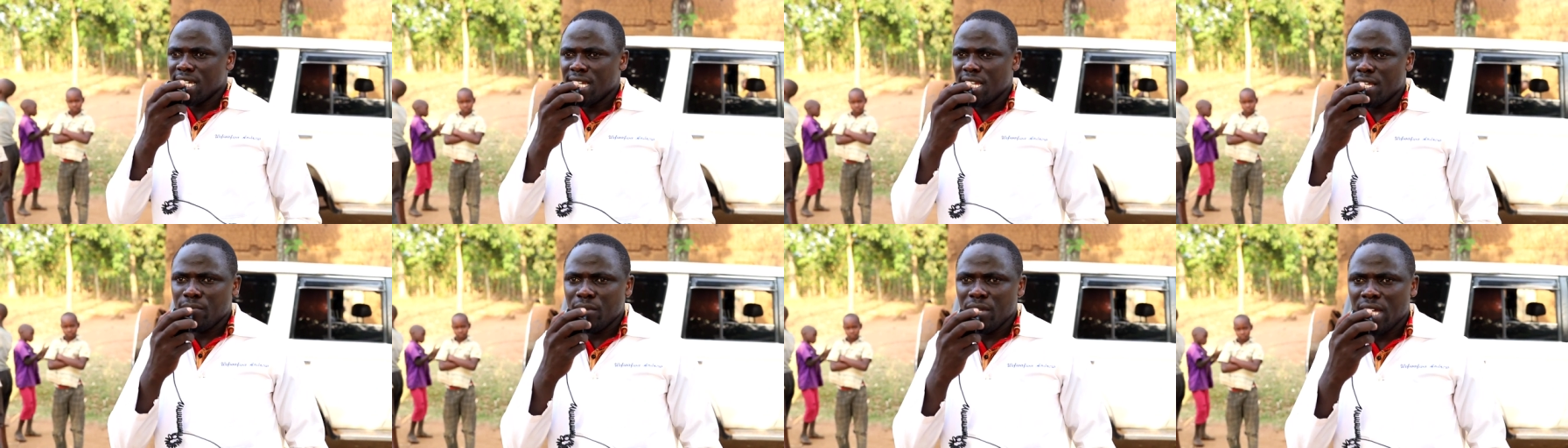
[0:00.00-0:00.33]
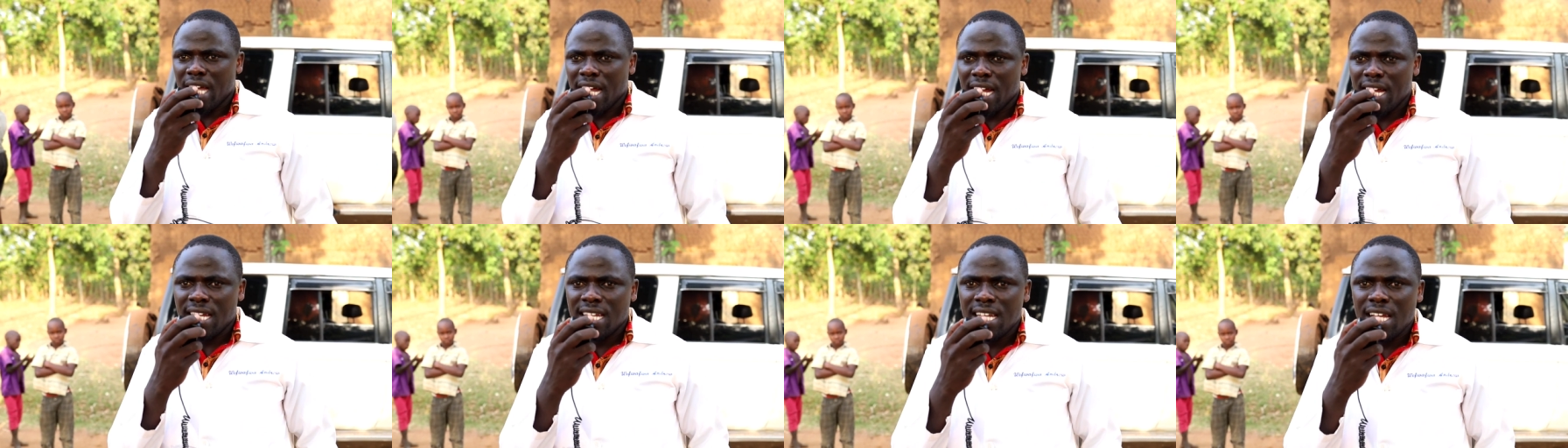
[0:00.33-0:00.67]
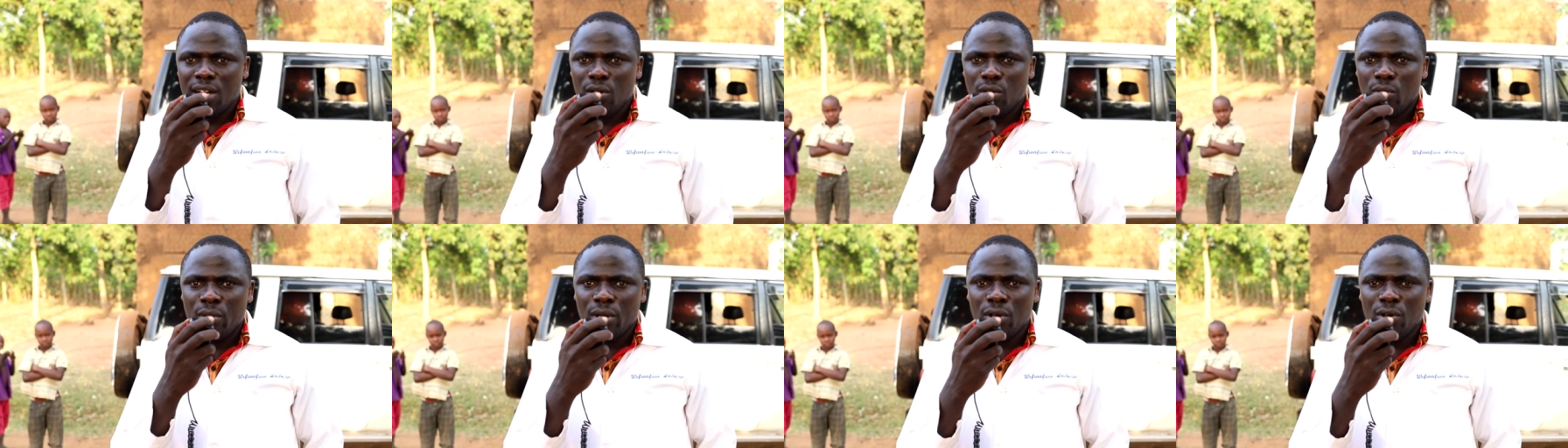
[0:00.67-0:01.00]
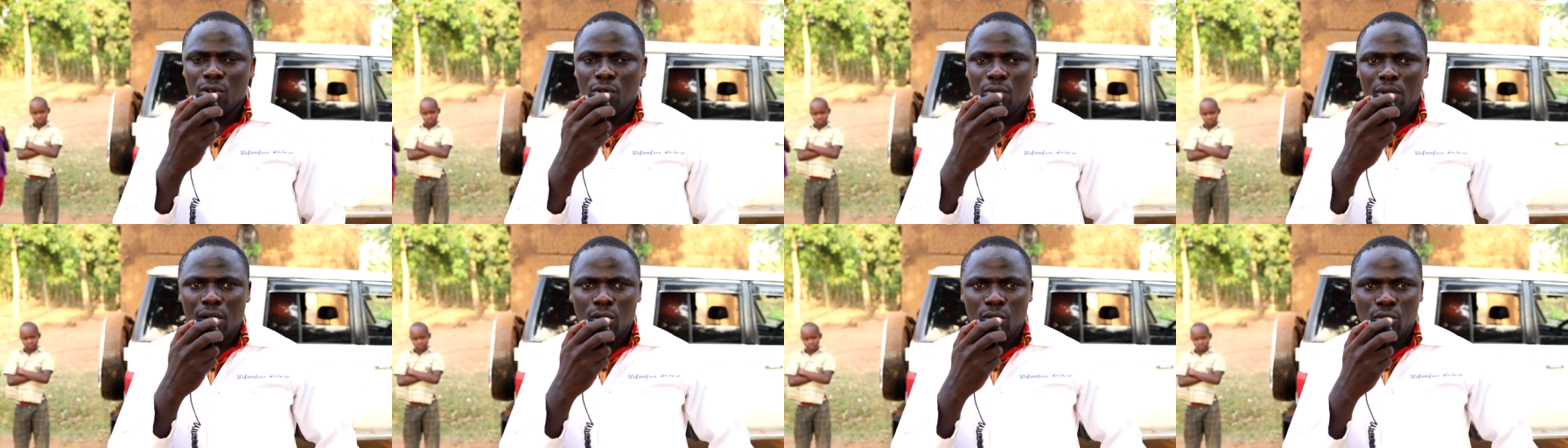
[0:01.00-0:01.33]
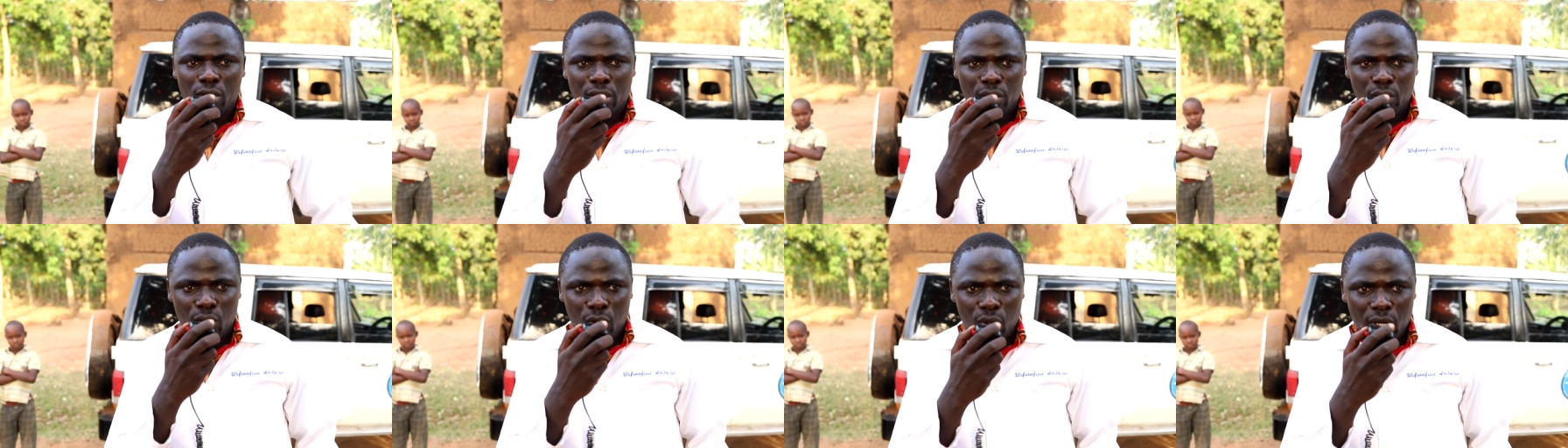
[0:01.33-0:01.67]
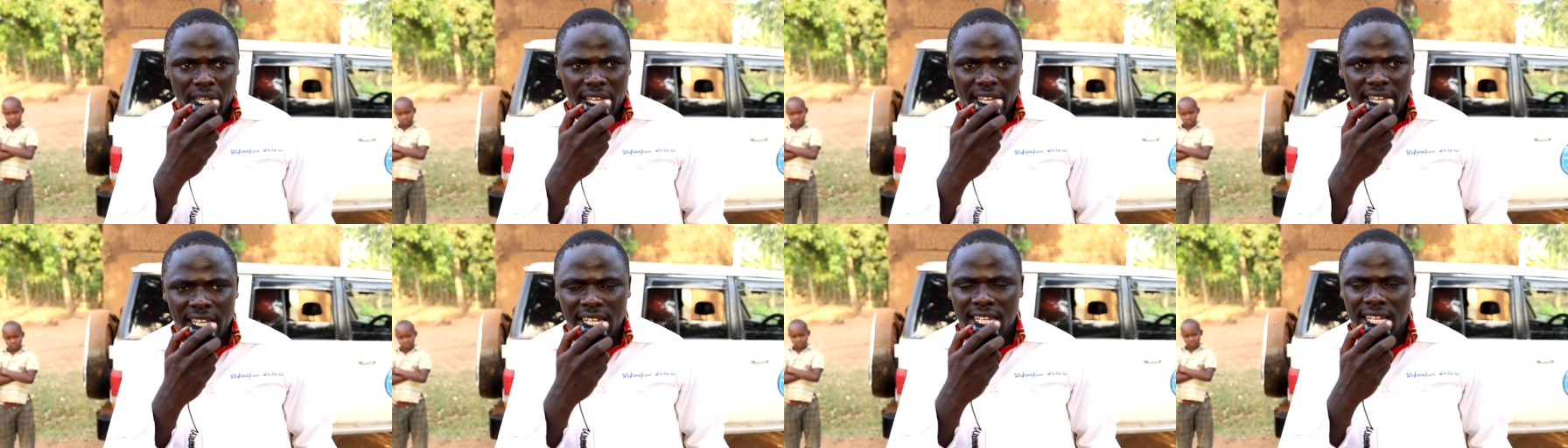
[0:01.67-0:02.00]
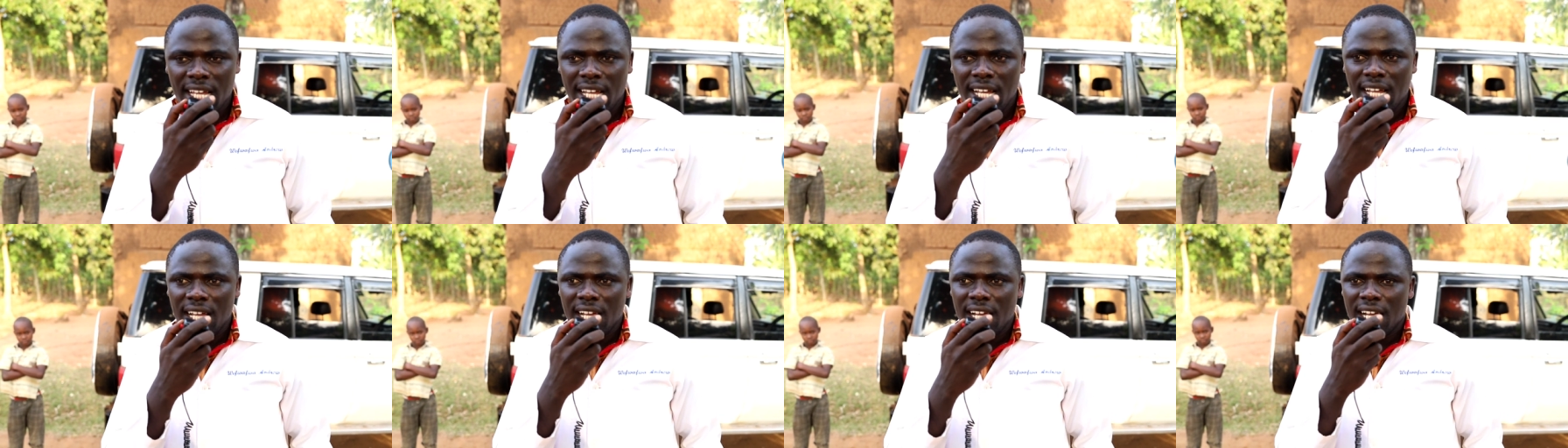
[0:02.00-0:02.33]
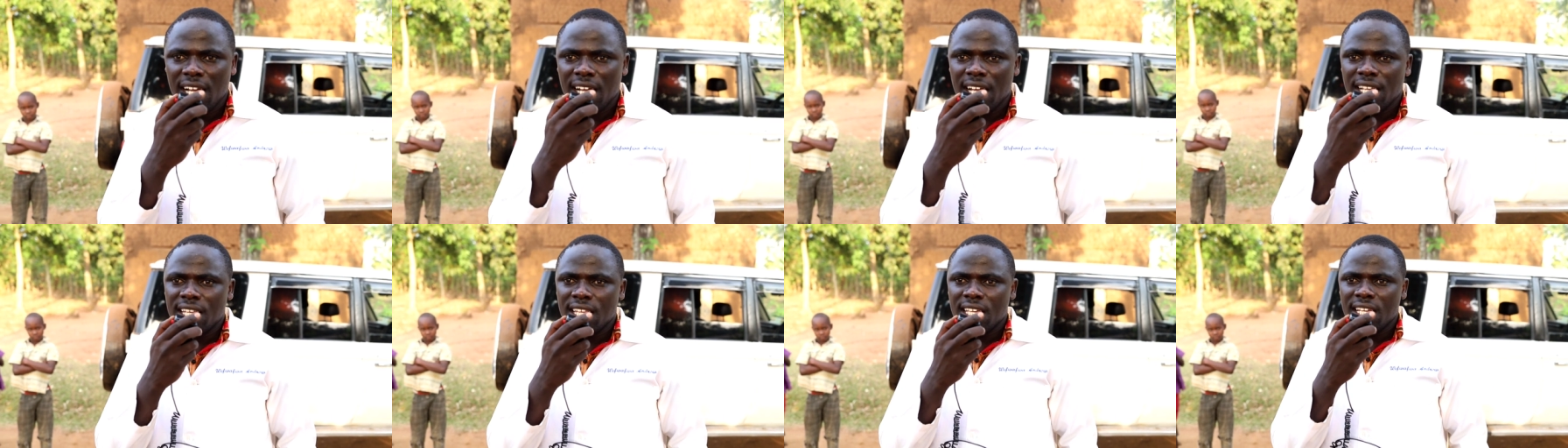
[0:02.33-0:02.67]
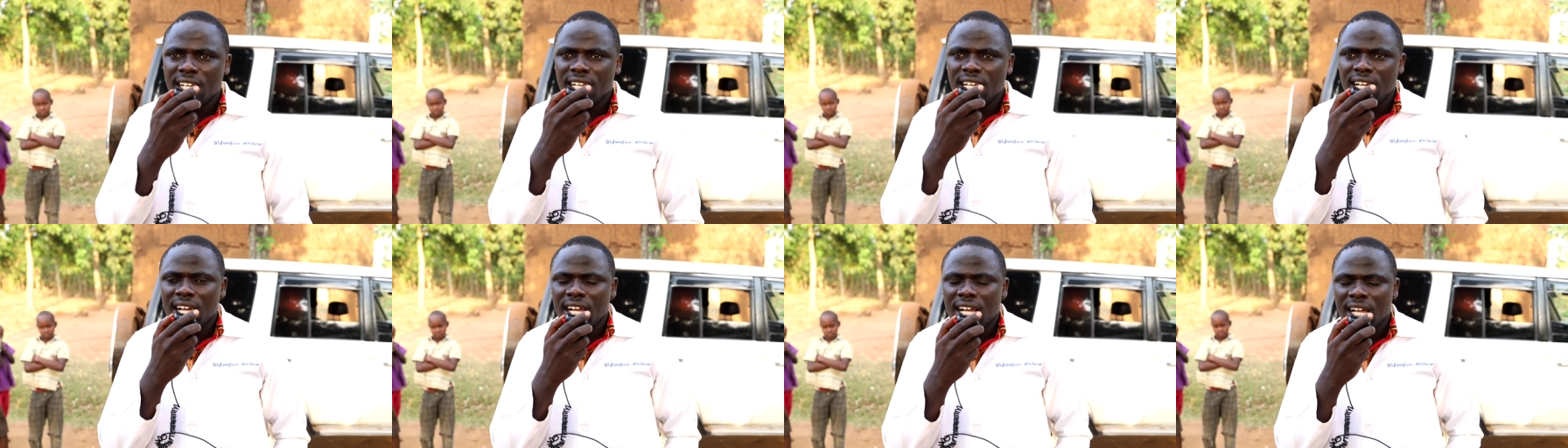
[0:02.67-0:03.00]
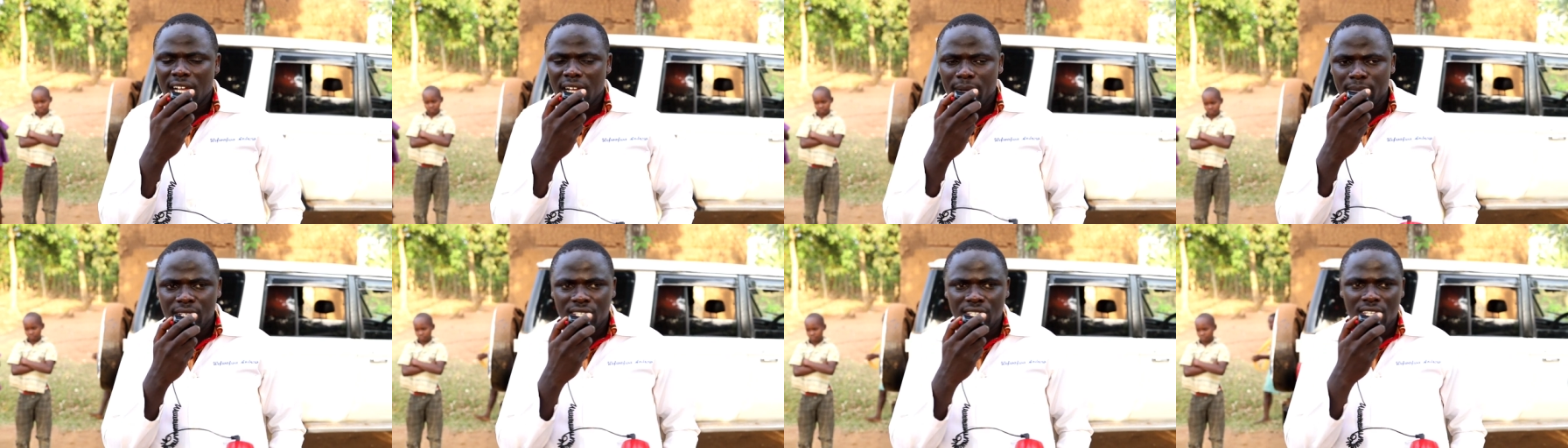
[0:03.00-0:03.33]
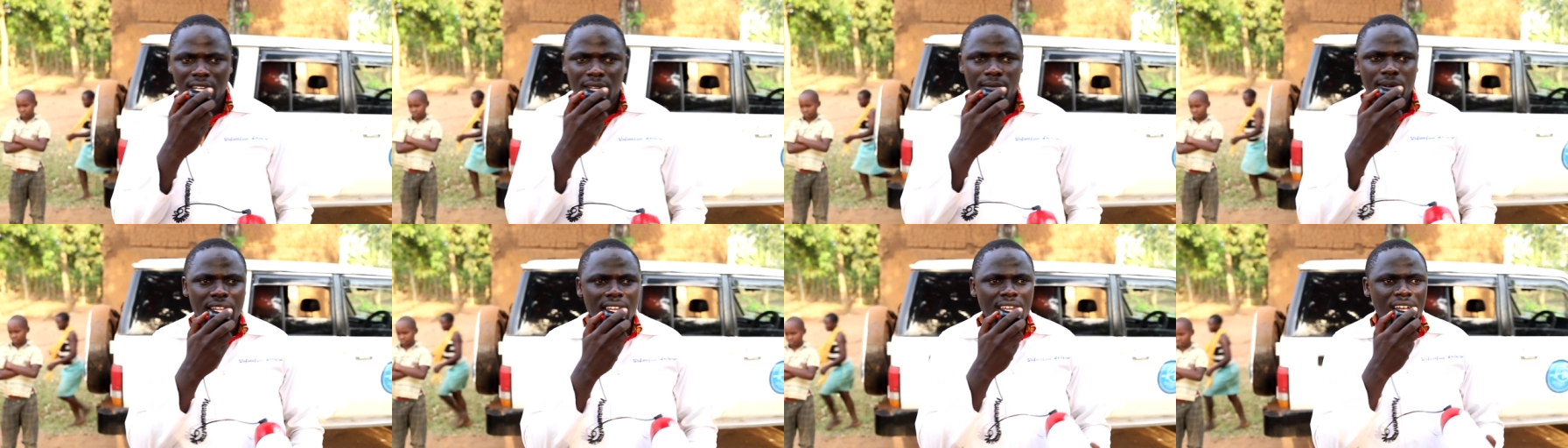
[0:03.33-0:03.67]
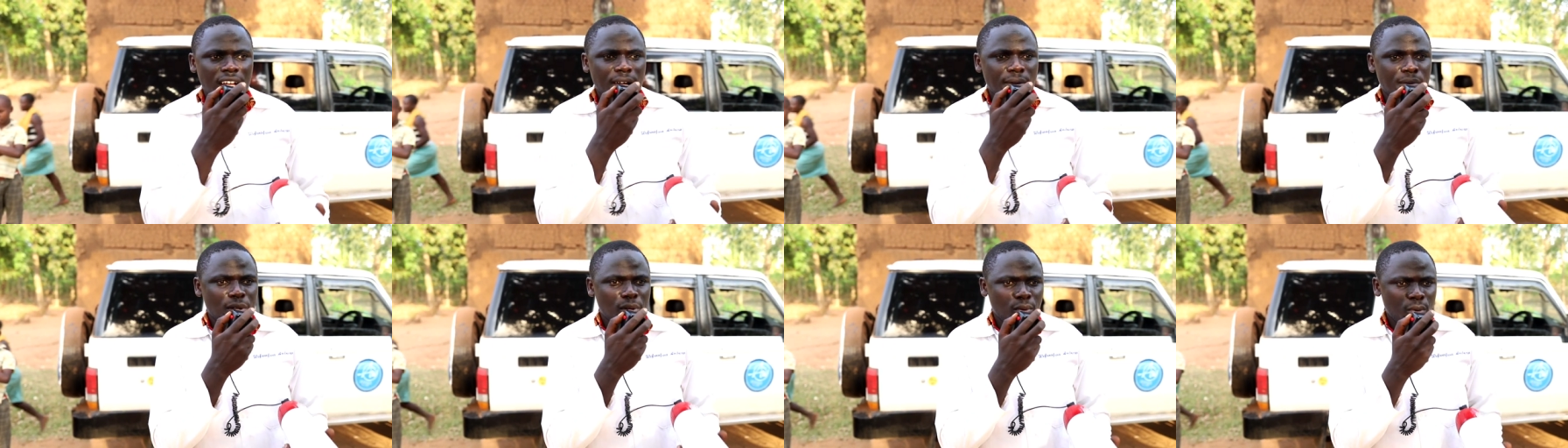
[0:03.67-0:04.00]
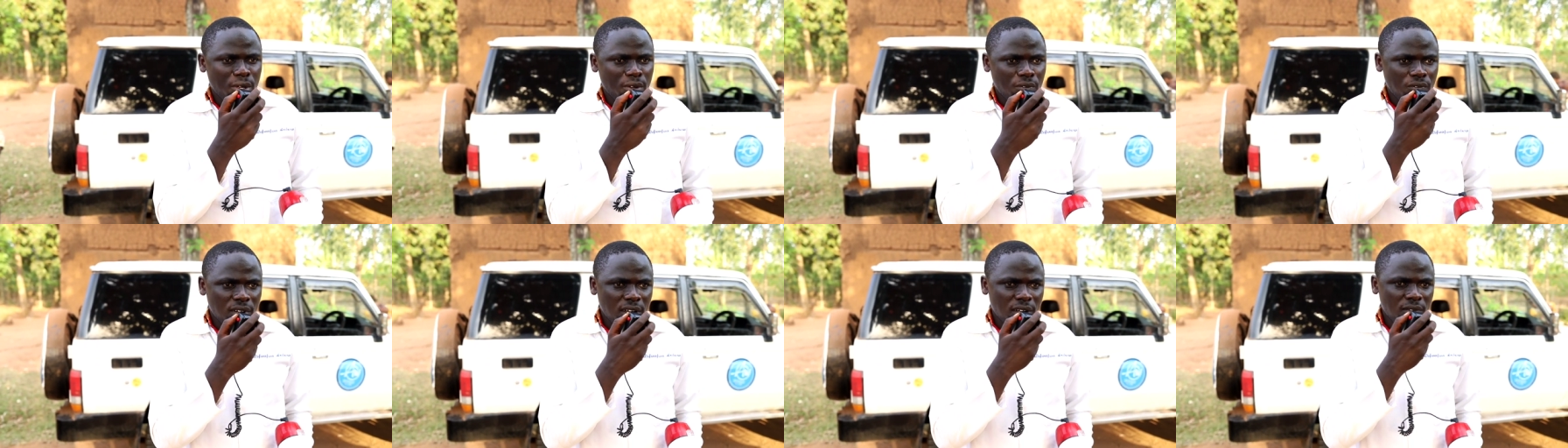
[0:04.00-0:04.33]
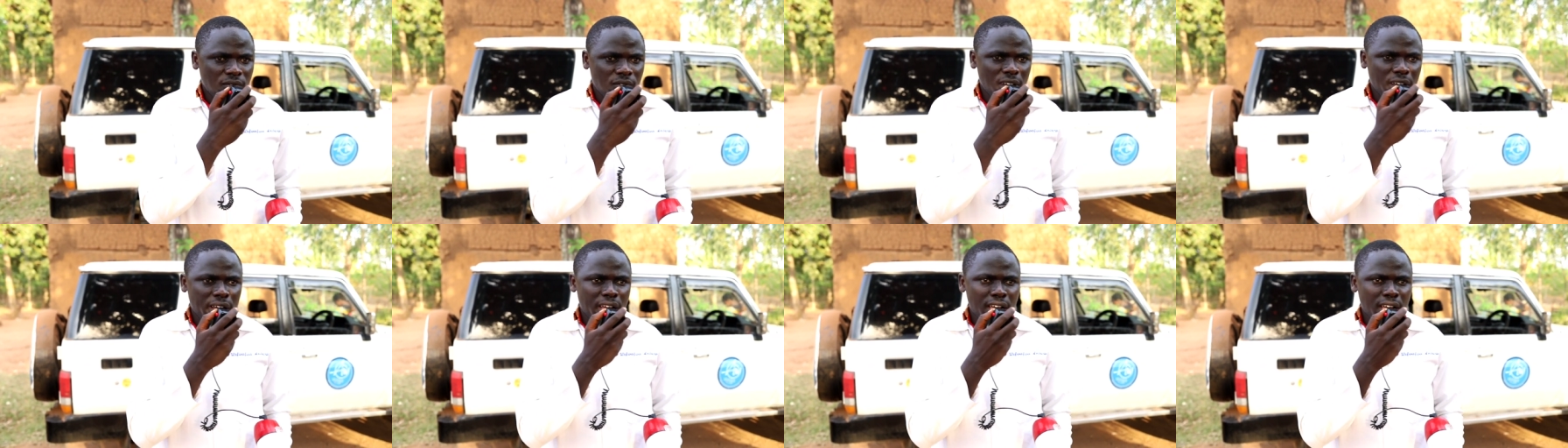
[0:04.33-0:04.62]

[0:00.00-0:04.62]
Uh, we taught people to fill the holes around